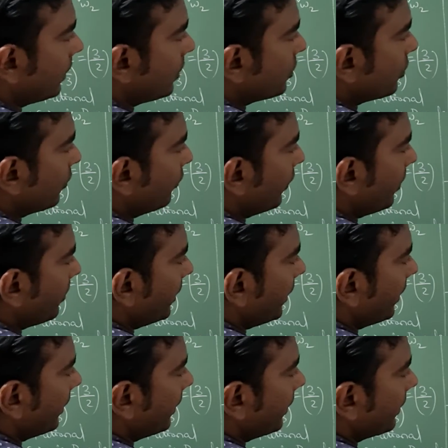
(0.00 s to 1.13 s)
So from
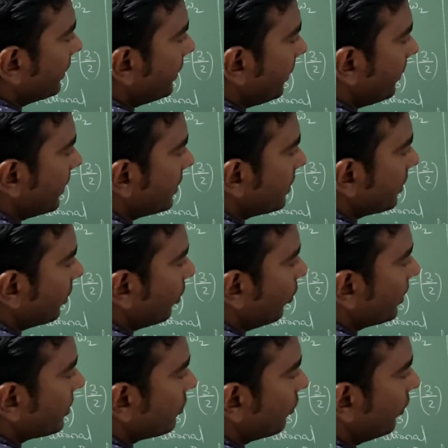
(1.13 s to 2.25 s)
here 3 means what
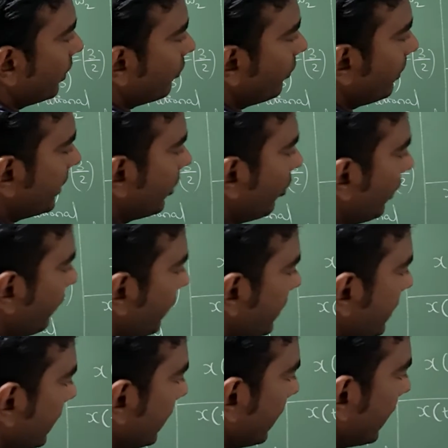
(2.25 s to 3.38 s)
will be the coefficient?